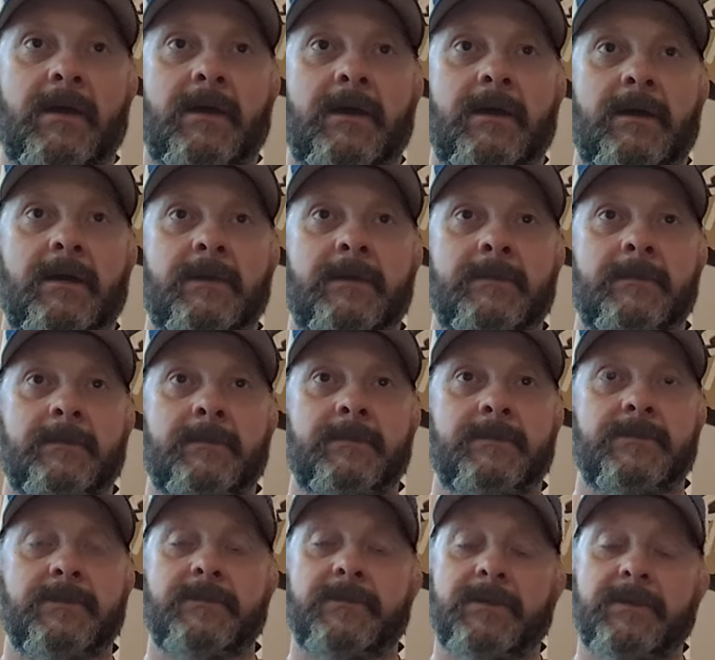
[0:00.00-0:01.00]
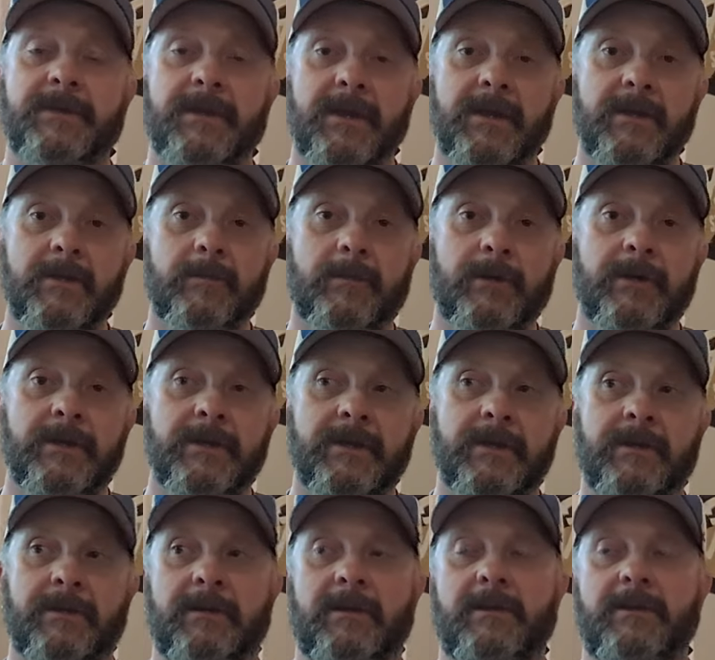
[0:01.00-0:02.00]
Um, so if you can take a
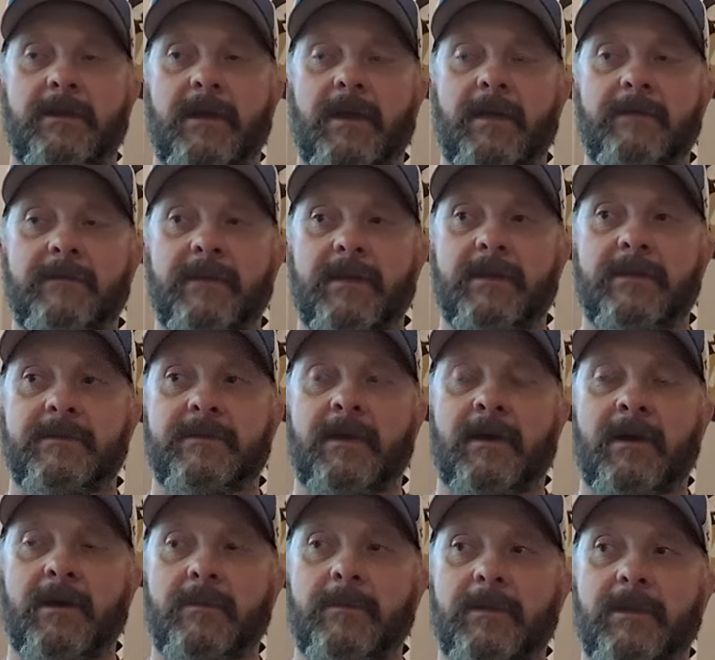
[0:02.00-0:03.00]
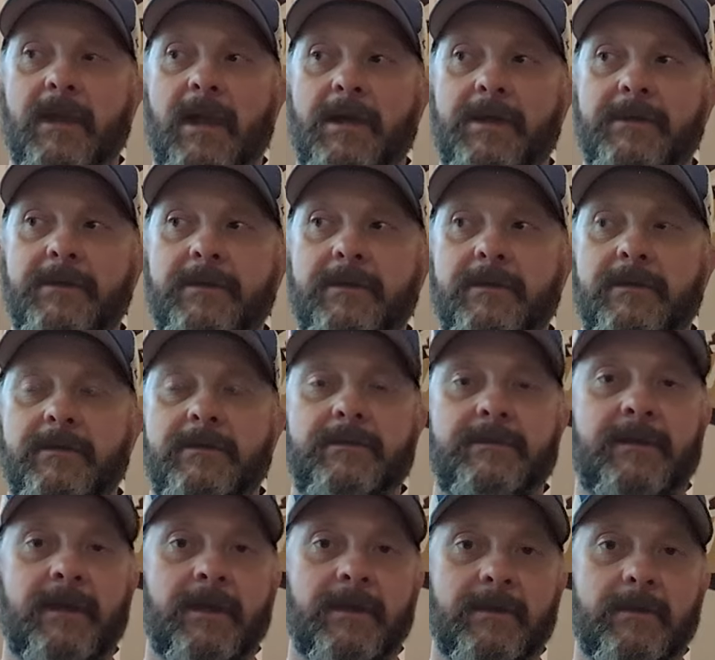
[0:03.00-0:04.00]
break and you have that time allotted,
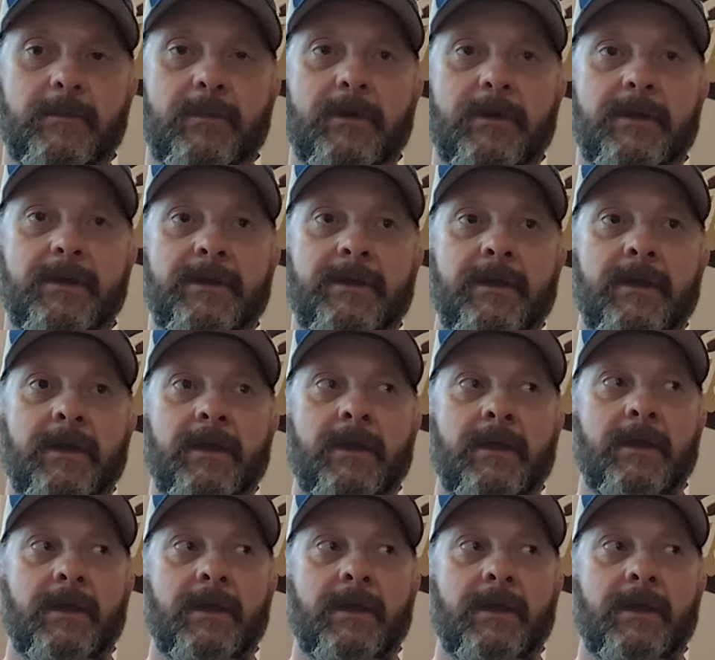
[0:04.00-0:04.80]
take a break